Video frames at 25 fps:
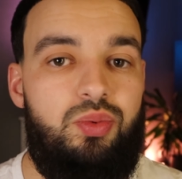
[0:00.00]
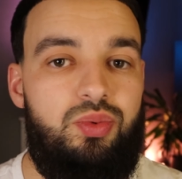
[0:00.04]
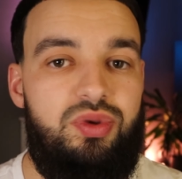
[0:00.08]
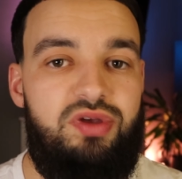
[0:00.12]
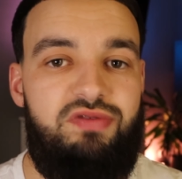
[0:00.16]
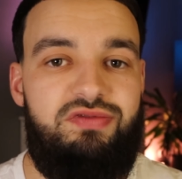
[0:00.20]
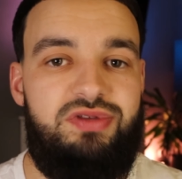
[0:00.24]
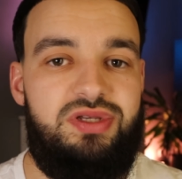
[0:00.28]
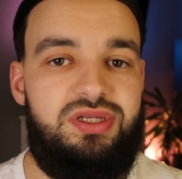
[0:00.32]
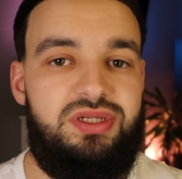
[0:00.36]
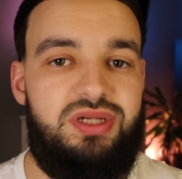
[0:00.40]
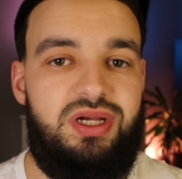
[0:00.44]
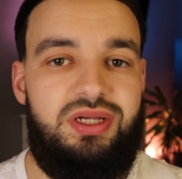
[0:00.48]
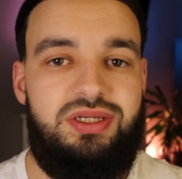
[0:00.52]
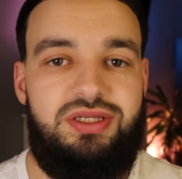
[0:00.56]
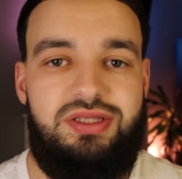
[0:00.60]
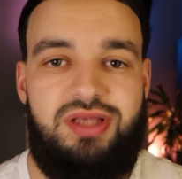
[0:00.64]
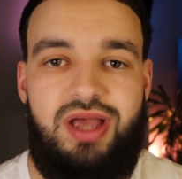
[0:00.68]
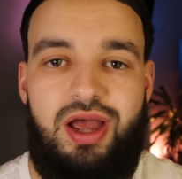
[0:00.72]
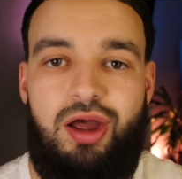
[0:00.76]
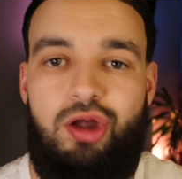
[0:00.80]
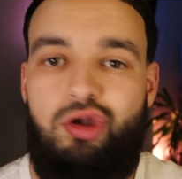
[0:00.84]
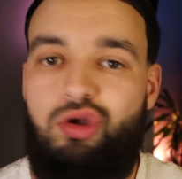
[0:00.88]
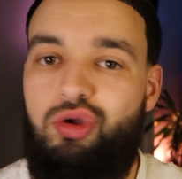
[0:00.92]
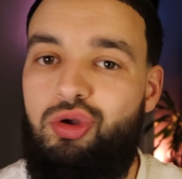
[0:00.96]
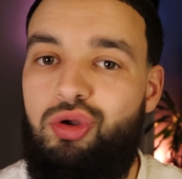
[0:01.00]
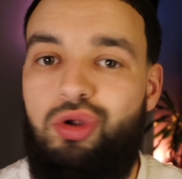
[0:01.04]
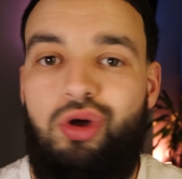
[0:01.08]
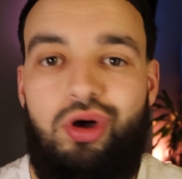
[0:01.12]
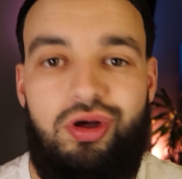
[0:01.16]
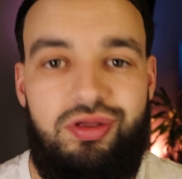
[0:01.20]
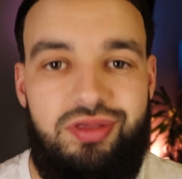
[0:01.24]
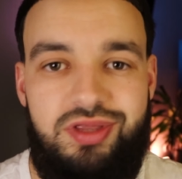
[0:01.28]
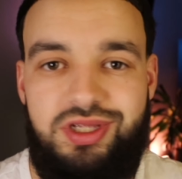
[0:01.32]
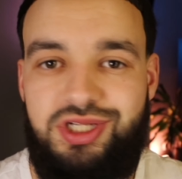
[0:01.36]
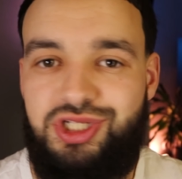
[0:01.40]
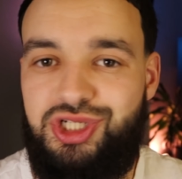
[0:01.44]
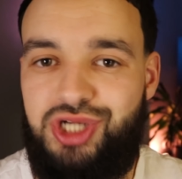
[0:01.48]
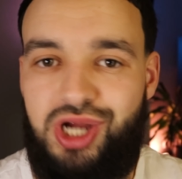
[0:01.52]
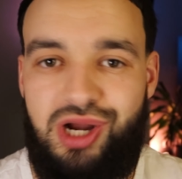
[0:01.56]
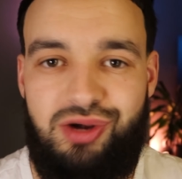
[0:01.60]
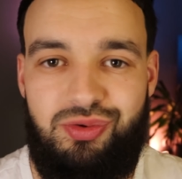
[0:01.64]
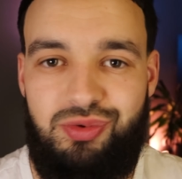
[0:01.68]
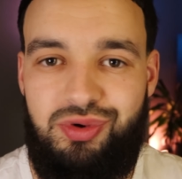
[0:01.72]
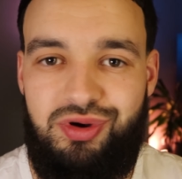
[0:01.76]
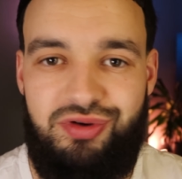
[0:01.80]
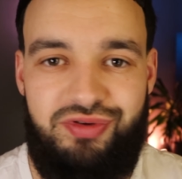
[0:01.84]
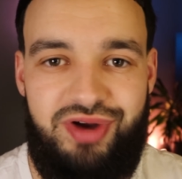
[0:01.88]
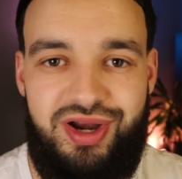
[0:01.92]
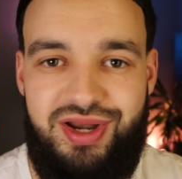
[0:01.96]
We've discussed that a lot on this
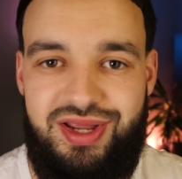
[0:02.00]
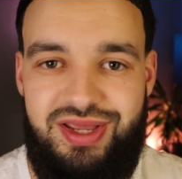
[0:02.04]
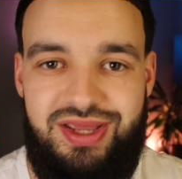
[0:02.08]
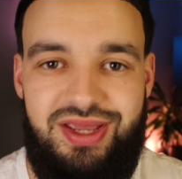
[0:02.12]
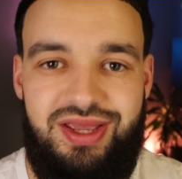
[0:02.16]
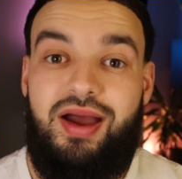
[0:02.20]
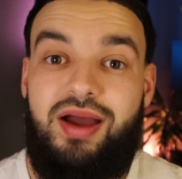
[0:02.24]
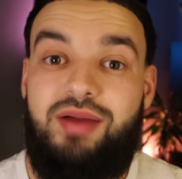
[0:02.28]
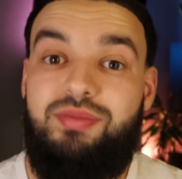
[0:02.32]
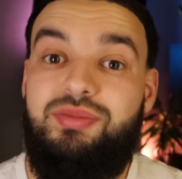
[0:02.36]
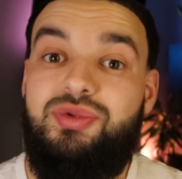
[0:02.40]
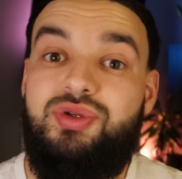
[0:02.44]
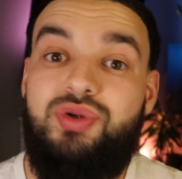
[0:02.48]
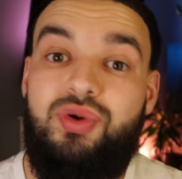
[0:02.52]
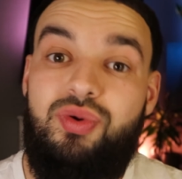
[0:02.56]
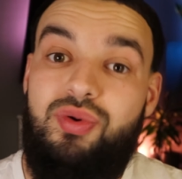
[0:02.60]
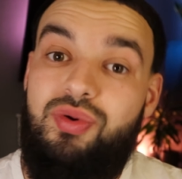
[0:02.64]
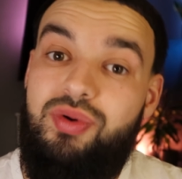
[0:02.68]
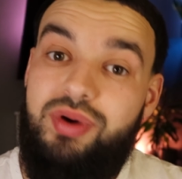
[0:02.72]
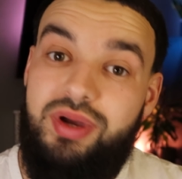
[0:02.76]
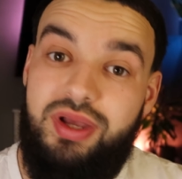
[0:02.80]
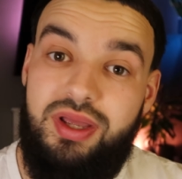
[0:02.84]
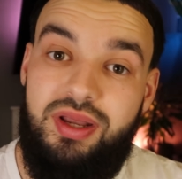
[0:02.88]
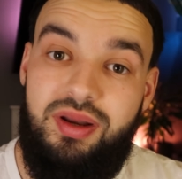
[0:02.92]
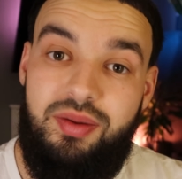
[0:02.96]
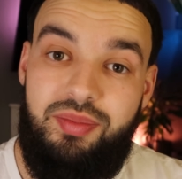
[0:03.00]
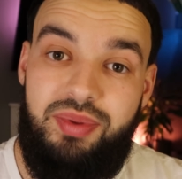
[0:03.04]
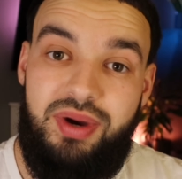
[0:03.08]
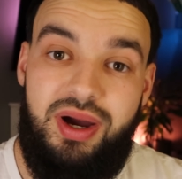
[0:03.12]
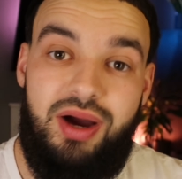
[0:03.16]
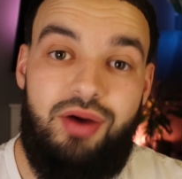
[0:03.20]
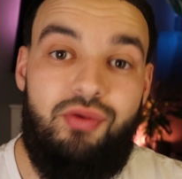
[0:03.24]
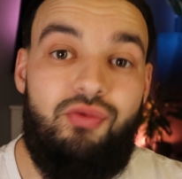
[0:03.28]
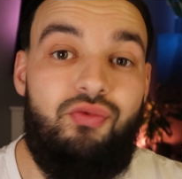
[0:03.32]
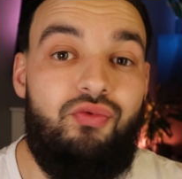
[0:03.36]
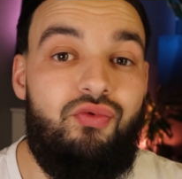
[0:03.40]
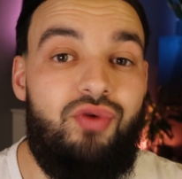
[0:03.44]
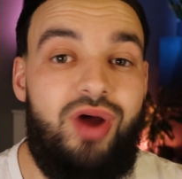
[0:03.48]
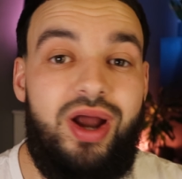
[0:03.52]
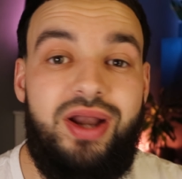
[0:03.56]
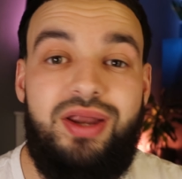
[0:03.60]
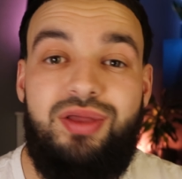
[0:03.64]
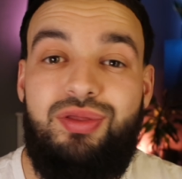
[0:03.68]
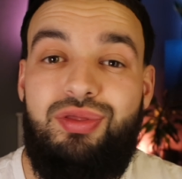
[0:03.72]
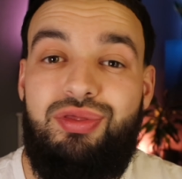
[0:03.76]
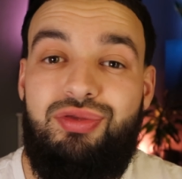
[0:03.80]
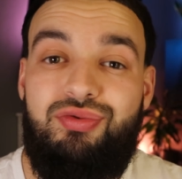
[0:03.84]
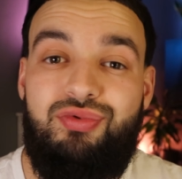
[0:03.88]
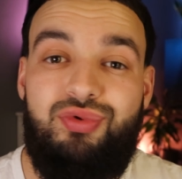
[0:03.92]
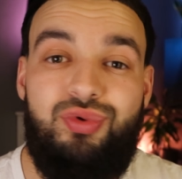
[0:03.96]
channel already. I'm talking about
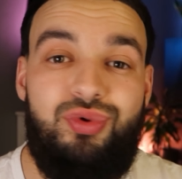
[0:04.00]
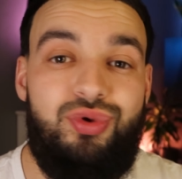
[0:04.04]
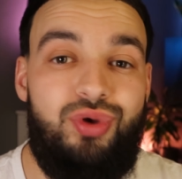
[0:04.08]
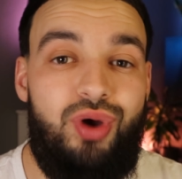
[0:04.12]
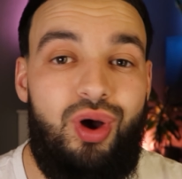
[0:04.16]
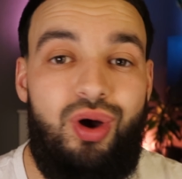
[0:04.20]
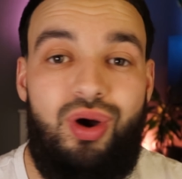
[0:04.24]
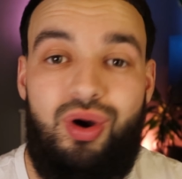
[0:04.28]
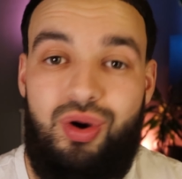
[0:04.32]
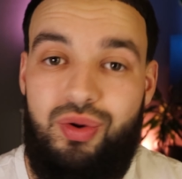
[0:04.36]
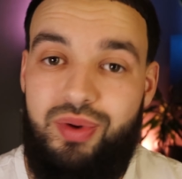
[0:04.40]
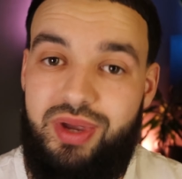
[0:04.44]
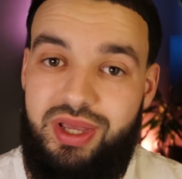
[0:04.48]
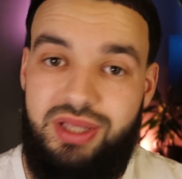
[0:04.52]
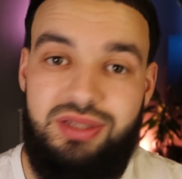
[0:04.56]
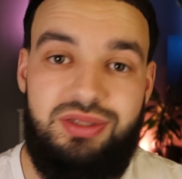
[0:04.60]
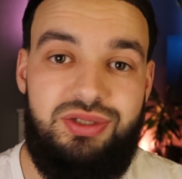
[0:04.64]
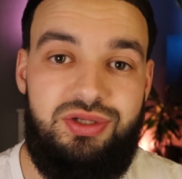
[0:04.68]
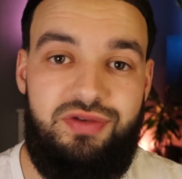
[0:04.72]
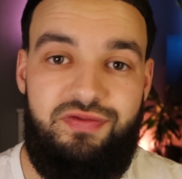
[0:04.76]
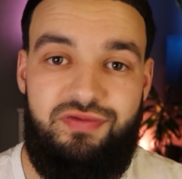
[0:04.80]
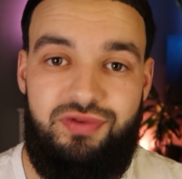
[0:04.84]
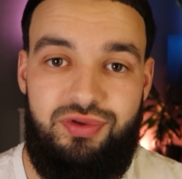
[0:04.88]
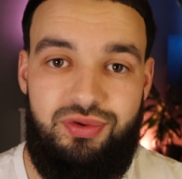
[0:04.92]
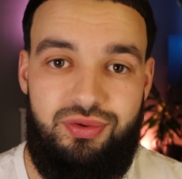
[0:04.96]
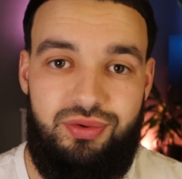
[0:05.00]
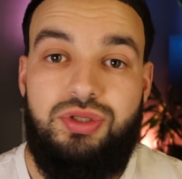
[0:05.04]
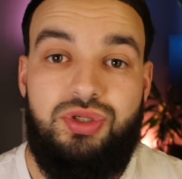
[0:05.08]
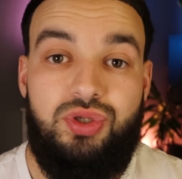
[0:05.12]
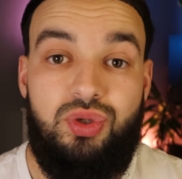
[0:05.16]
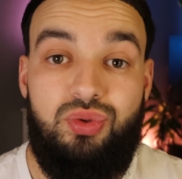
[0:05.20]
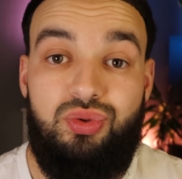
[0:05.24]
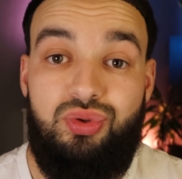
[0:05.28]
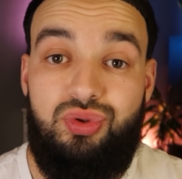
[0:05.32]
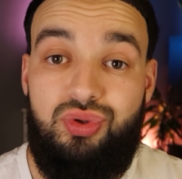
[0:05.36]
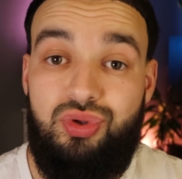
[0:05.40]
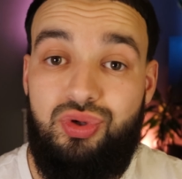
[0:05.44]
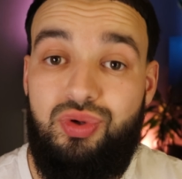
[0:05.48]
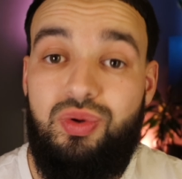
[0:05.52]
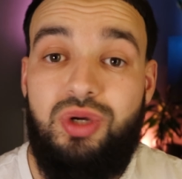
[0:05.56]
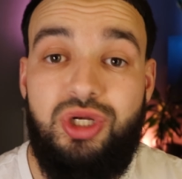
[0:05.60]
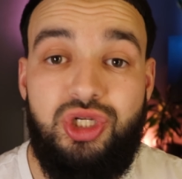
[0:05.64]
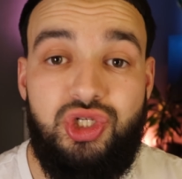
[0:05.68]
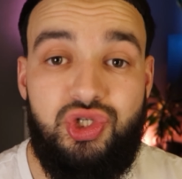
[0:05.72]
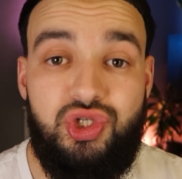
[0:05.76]
running through your whole interview. So do a